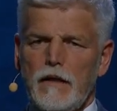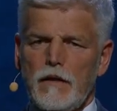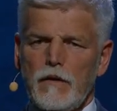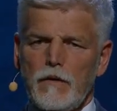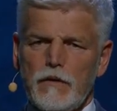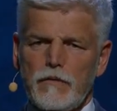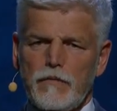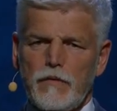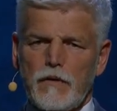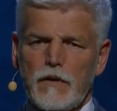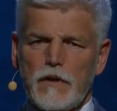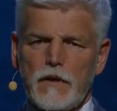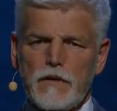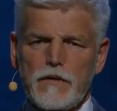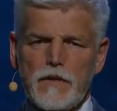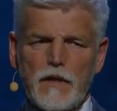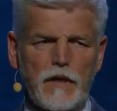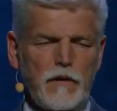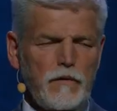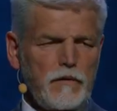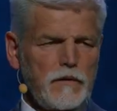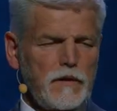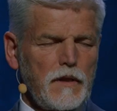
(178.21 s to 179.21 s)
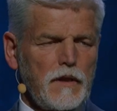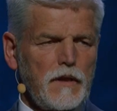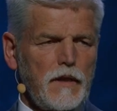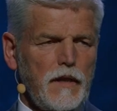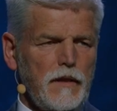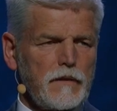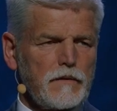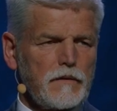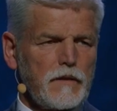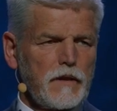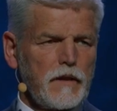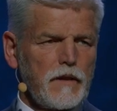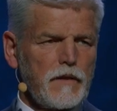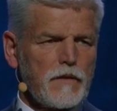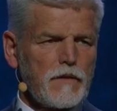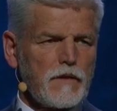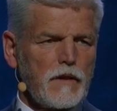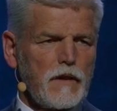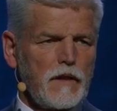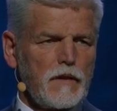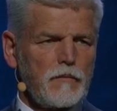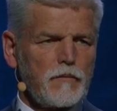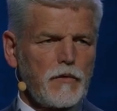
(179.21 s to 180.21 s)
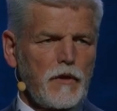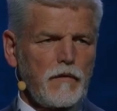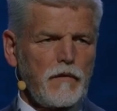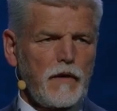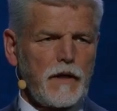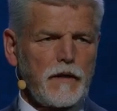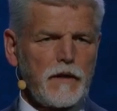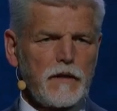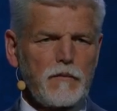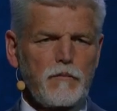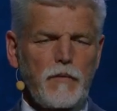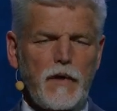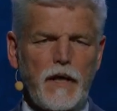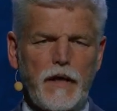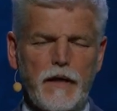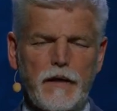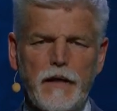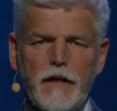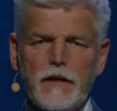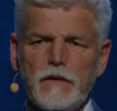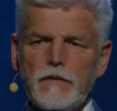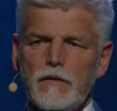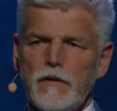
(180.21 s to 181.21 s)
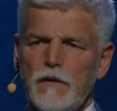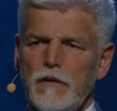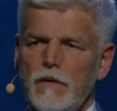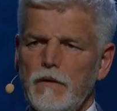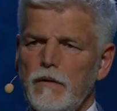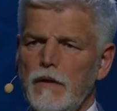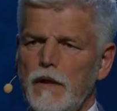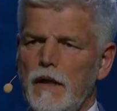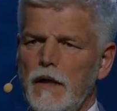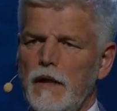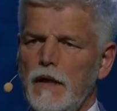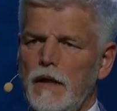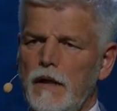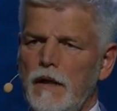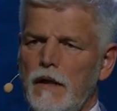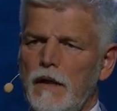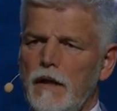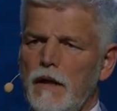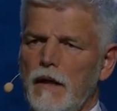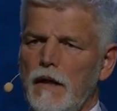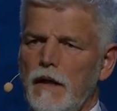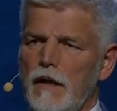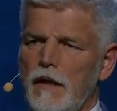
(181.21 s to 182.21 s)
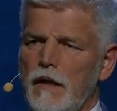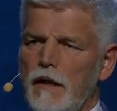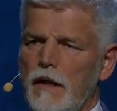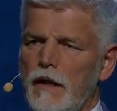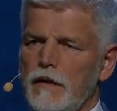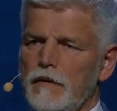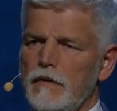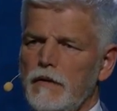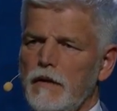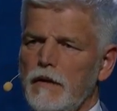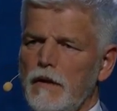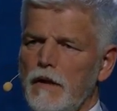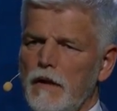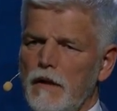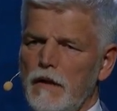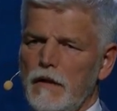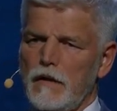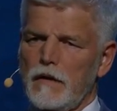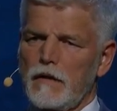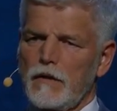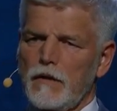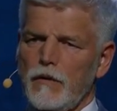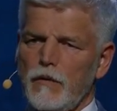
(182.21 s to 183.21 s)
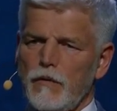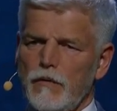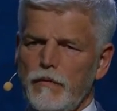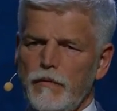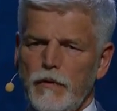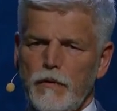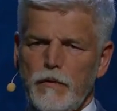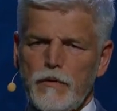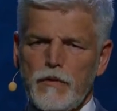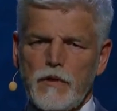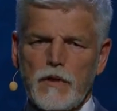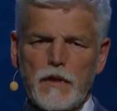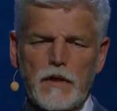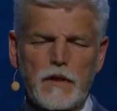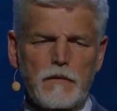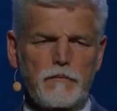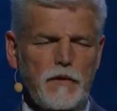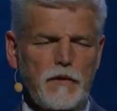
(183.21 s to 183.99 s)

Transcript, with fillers: look for security guarantees uh, provided by NATO uh, and a good future